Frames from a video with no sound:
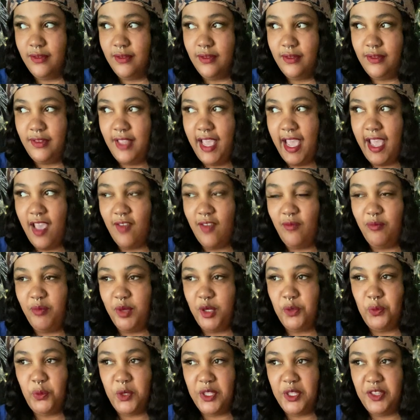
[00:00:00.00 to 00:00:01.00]
that have
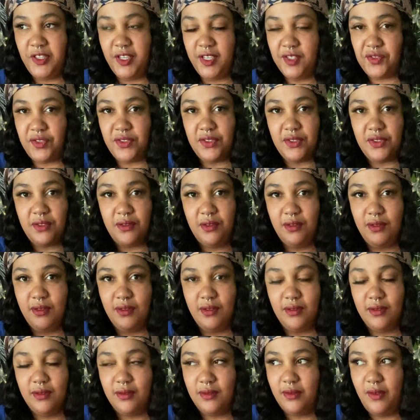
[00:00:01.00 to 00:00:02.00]
been with us
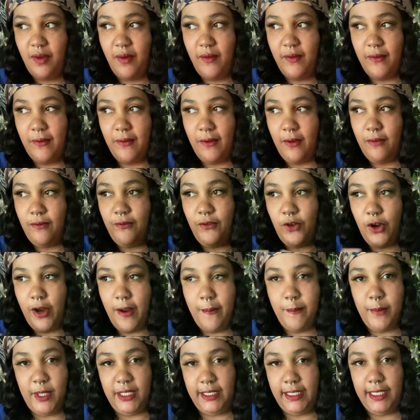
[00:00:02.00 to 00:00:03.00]
for a
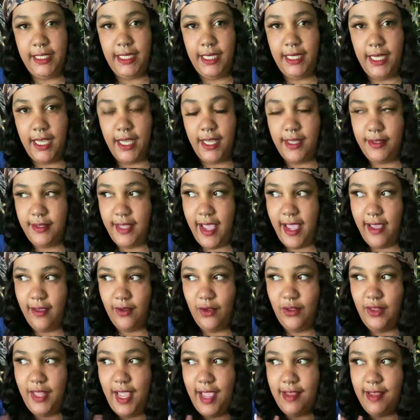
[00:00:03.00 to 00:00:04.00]
millennia,
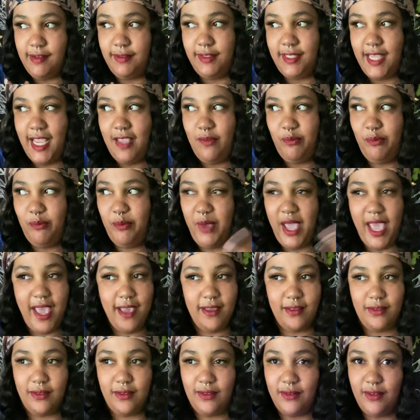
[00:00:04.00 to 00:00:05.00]
that date
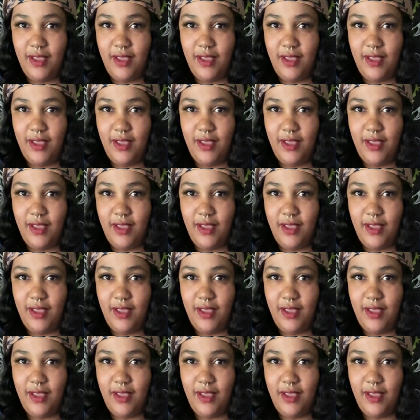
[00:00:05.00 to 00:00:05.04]
back